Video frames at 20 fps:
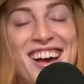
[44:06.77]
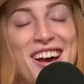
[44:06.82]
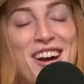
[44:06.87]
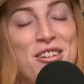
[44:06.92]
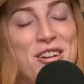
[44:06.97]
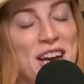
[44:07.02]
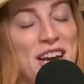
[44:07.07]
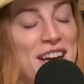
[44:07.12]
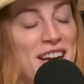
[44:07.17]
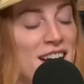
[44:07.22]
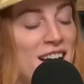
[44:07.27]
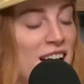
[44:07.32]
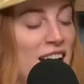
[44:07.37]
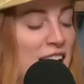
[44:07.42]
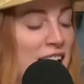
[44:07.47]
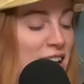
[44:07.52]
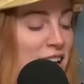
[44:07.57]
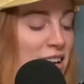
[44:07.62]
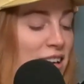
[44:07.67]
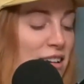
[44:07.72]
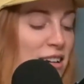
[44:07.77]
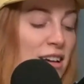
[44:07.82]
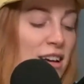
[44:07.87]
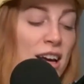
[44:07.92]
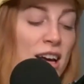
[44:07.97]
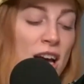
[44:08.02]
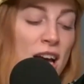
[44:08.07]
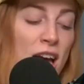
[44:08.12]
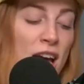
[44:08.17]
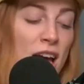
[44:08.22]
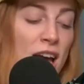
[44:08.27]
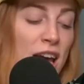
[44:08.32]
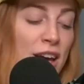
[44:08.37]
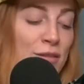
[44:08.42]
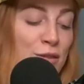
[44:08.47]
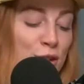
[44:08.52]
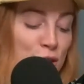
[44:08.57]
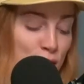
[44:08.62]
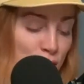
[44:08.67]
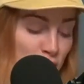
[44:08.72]
Okay.
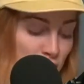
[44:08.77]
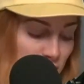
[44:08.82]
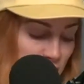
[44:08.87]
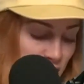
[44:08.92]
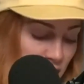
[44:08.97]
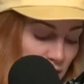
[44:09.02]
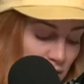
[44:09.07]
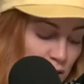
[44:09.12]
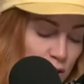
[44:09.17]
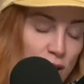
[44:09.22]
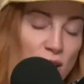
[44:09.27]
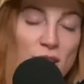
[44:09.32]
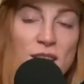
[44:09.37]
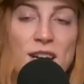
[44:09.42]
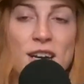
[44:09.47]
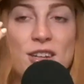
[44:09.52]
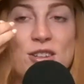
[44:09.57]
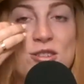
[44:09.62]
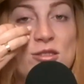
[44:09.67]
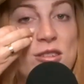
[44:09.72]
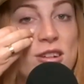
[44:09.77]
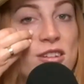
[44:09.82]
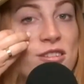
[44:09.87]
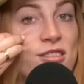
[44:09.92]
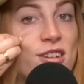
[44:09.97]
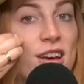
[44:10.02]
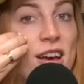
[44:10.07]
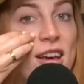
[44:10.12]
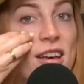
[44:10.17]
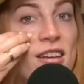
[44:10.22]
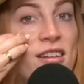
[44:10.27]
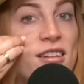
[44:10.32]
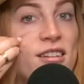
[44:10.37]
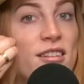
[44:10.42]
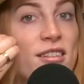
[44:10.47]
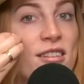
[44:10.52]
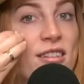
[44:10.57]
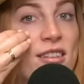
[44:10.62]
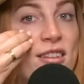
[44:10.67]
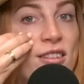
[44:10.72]
If you're already into it and you're like,
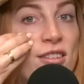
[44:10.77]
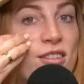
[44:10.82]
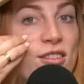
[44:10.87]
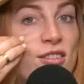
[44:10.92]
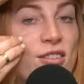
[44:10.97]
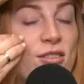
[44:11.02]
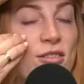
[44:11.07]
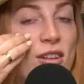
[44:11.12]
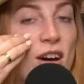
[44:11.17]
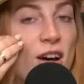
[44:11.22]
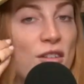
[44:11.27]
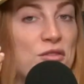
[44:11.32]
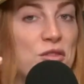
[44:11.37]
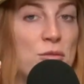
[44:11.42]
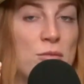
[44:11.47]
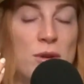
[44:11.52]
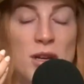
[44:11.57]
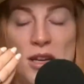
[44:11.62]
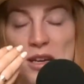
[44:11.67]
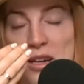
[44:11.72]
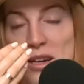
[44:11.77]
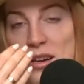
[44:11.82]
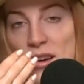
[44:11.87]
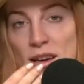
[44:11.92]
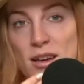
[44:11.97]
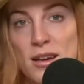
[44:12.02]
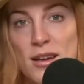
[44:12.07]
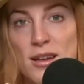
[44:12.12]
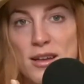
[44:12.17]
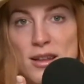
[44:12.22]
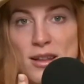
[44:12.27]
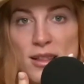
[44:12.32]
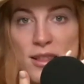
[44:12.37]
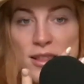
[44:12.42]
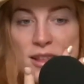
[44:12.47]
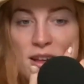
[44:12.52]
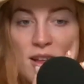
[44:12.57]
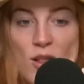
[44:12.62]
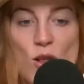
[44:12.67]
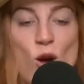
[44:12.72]
this is not for me,
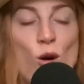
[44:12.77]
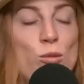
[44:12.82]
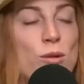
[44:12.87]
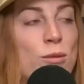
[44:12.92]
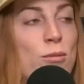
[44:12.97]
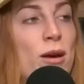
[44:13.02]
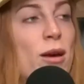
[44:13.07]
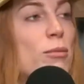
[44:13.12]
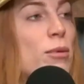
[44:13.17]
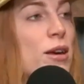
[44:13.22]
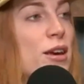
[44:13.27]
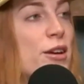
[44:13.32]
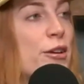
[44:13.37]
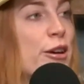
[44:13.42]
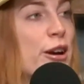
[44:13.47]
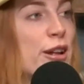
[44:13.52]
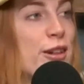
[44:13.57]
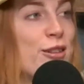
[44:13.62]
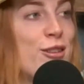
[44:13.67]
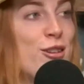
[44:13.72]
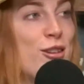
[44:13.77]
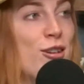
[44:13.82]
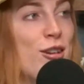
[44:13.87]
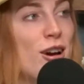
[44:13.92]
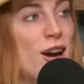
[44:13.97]
eloping may be your answer.